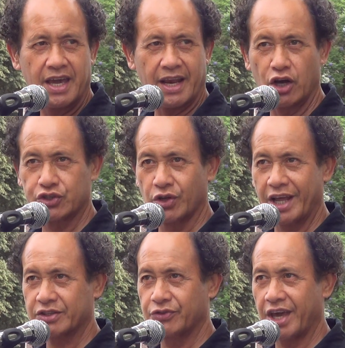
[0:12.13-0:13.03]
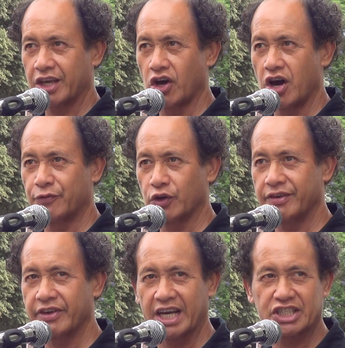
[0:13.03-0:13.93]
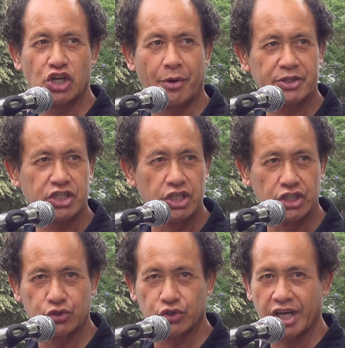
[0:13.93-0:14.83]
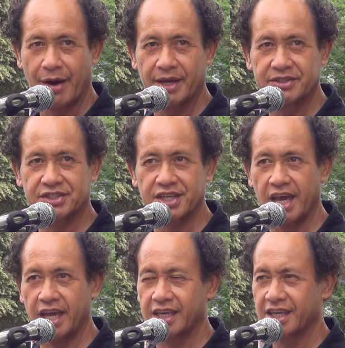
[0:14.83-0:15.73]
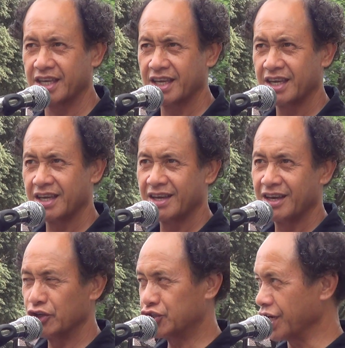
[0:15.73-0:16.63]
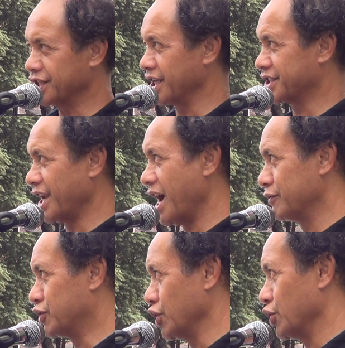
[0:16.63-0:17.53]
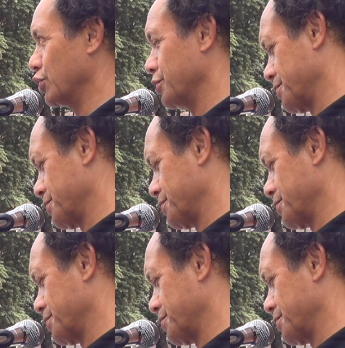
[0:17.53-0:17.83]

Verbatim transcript: And I also like to thank God for giving us the opportunity to come and say, Jesus loves you.